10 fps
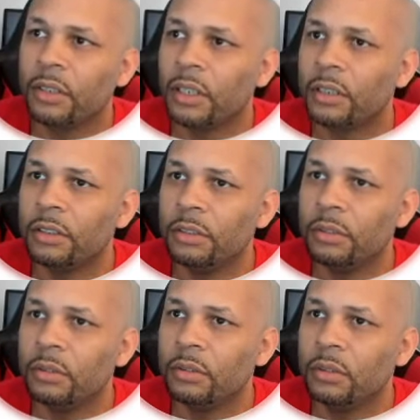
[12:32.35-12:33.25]
know how to
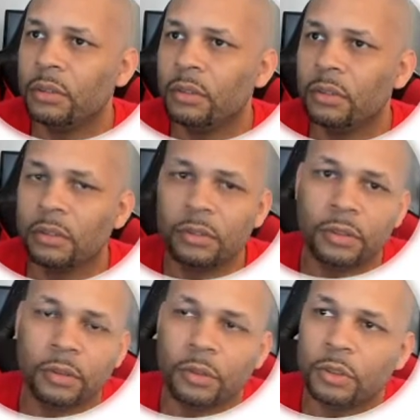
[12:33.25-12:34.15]
do, you
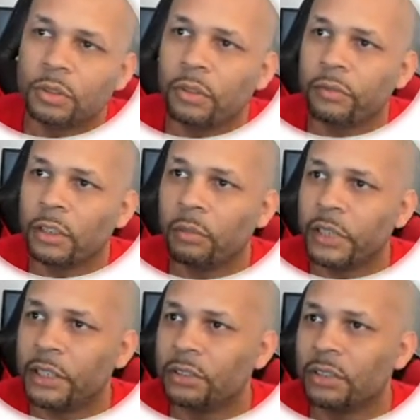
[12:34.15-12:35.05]
know, go to your affiliate
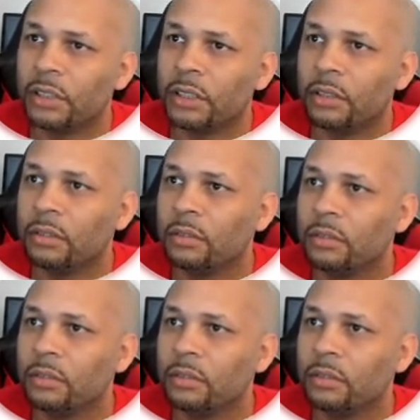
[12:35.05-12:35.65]
pages and get,